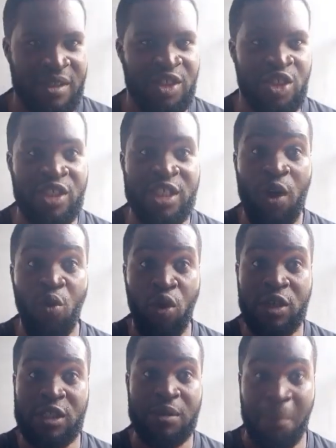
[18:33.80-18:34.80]
Ginger
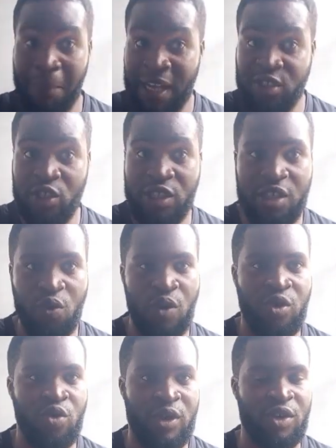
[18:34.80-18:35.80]
works magic
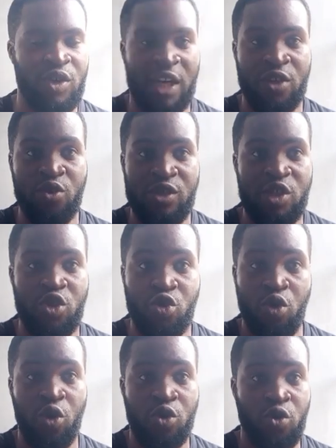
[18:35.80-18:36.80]
when you can use it
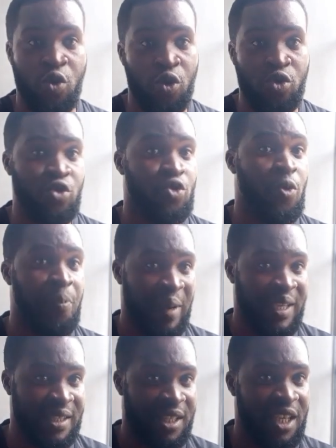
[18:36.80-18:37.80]
to also control
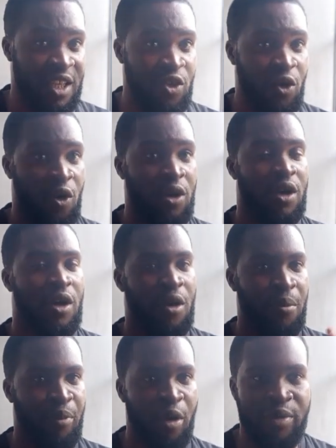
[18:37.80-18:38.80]
pests in your
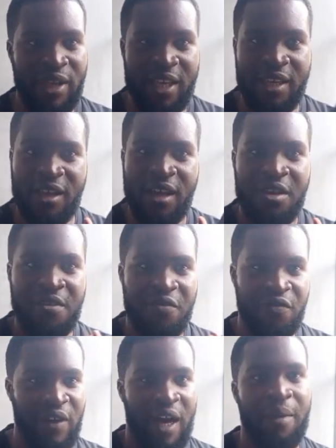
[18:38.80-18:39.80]
pumpkin
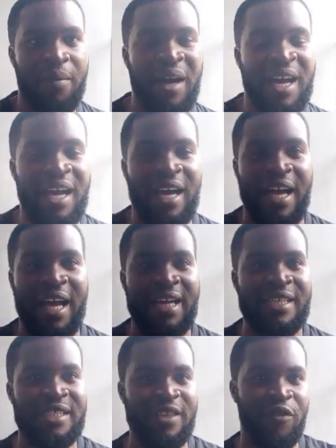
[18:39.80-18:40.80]
farm.
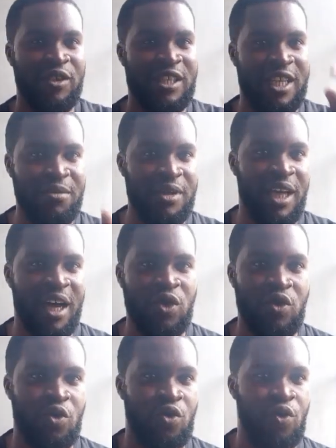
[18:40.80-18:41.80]
And for the
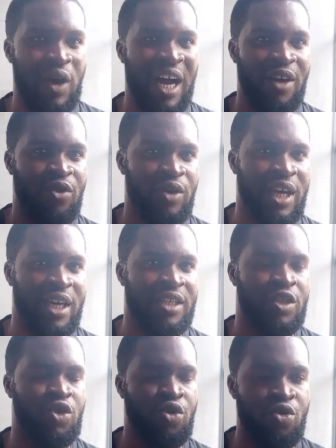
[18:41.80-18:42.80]
chemicals, you
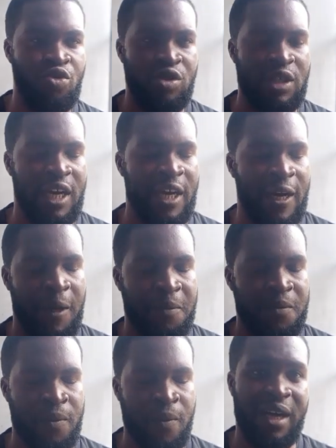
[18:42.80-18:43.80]
can use
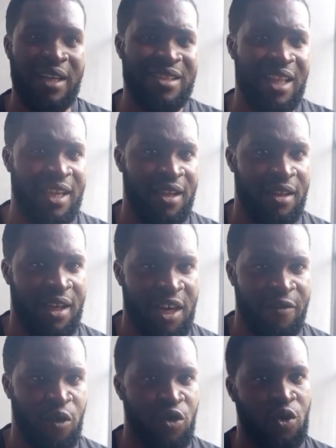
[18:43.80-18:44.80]
chemicals like
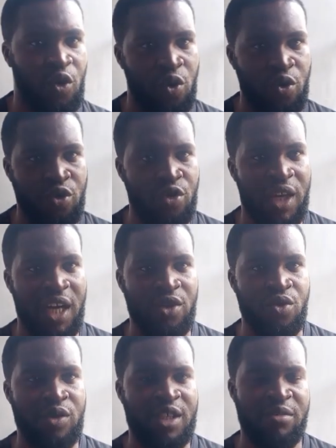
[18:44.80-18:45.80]
Larafos Gold. You can
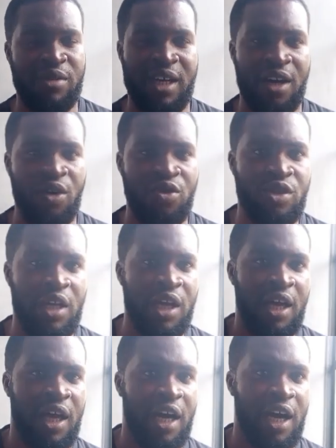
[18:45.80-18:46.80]
use chemicals
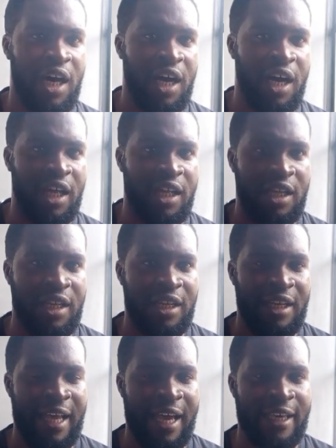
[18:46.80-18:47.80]

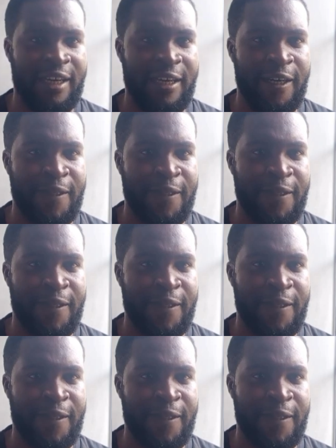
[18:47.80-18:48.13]
like